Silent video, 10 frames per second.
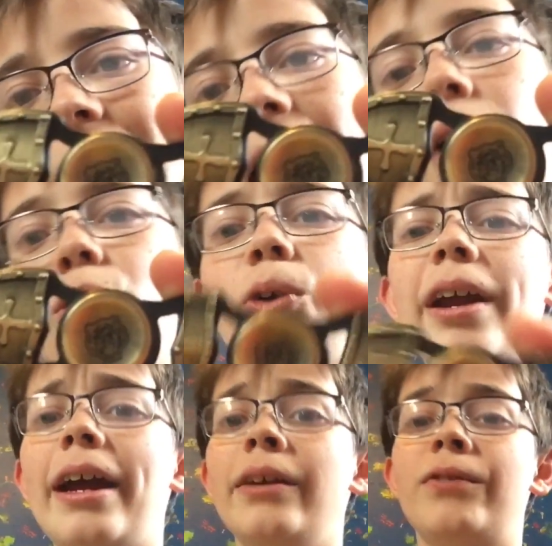how
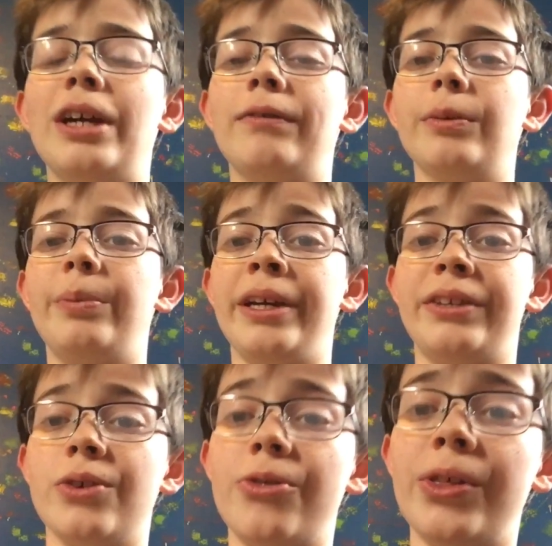creative do you have to be
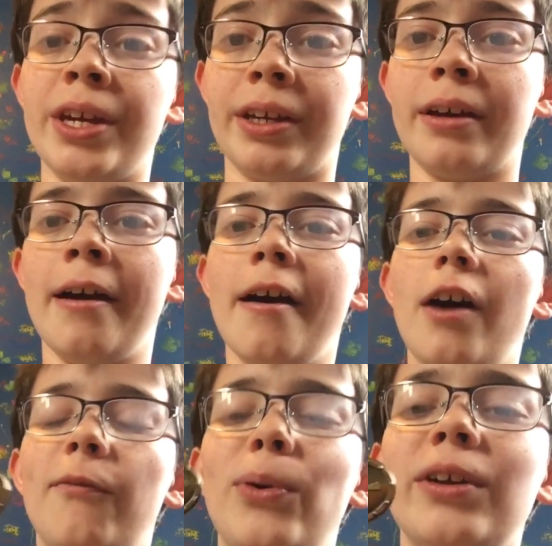to think
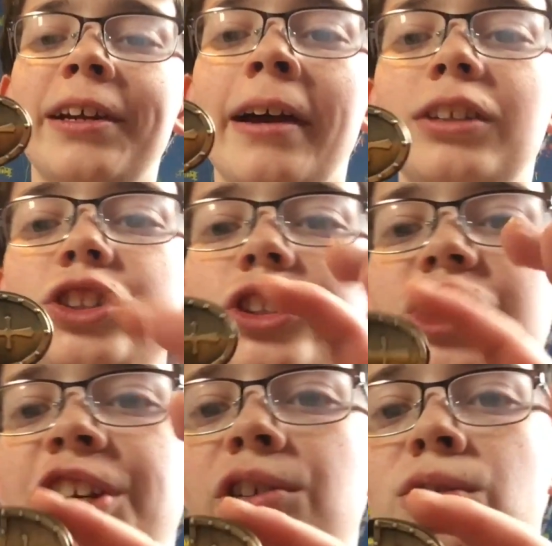of putting
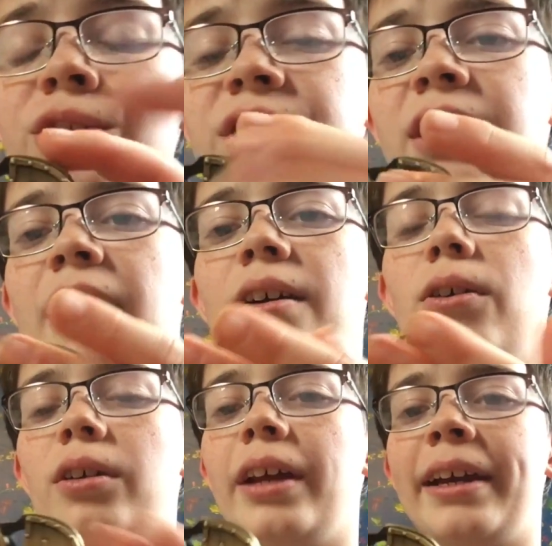shields
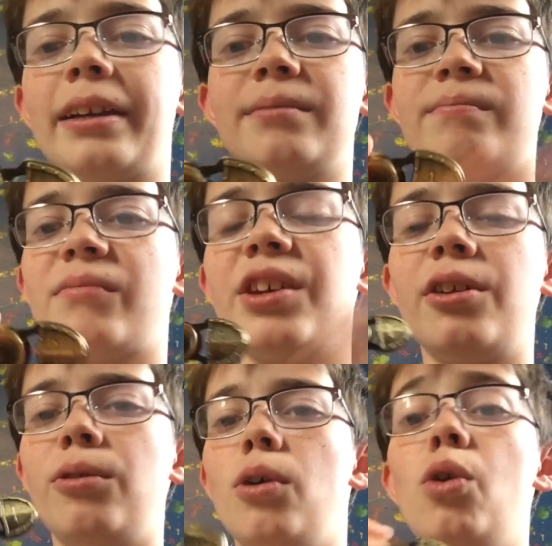or like, you
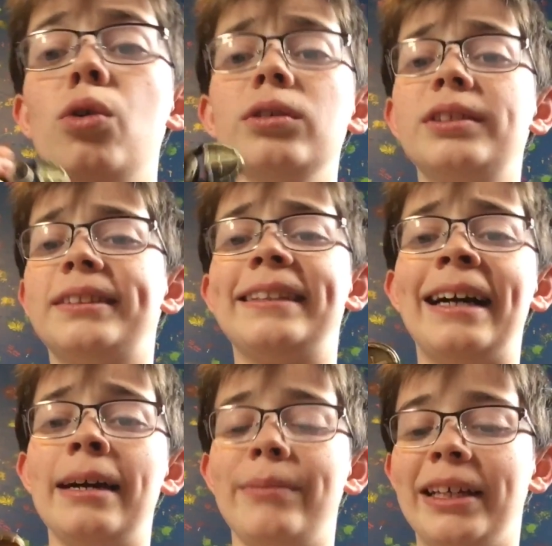know, old
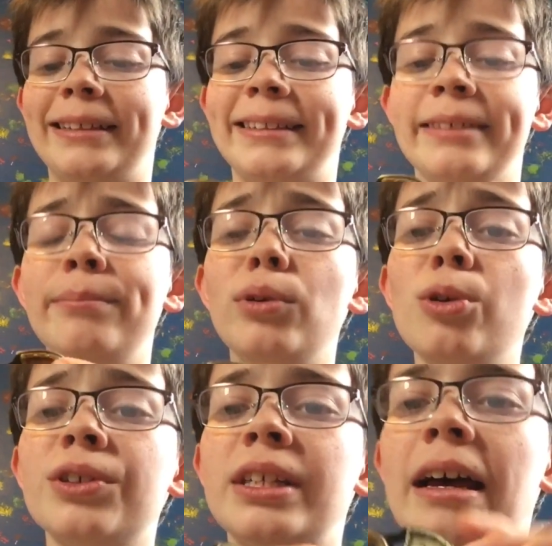time like
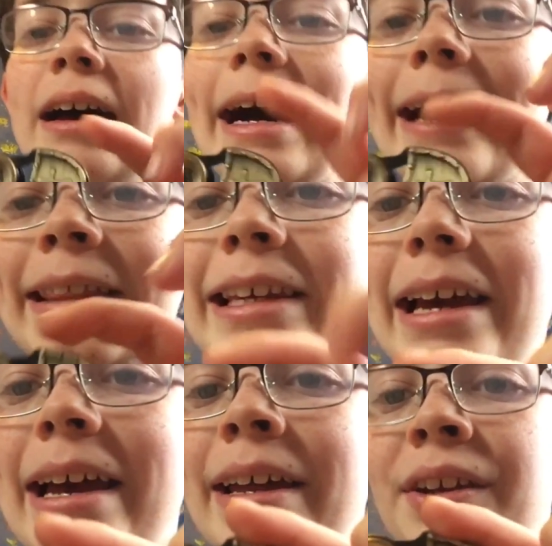symbols on the
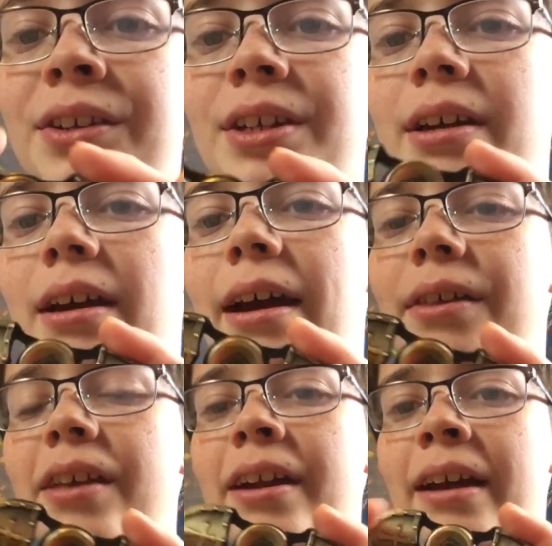end,
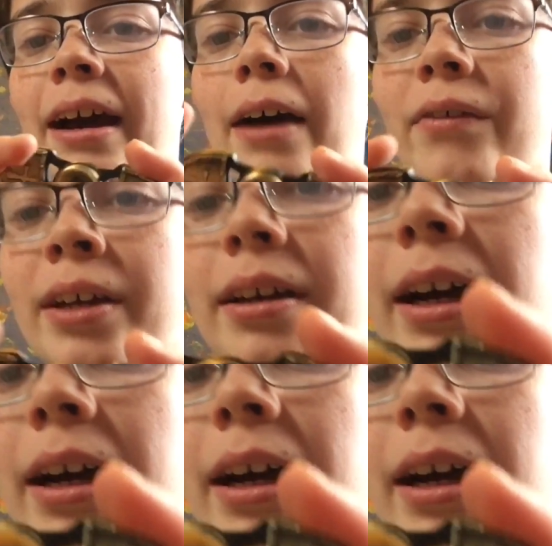and then having